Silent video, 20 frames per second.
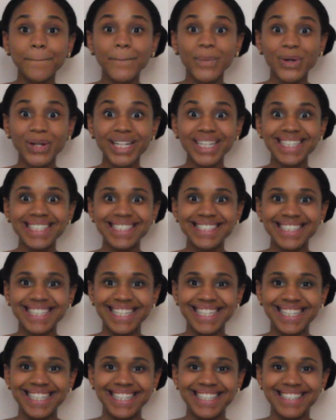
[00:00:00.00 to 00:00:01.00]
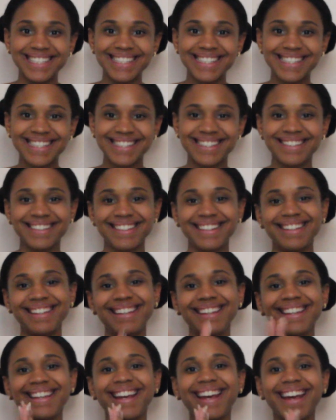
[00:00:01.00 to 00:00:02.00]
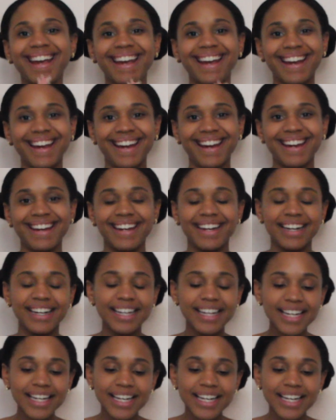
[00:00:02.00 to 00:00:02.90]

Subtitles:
morning sickness. Yay!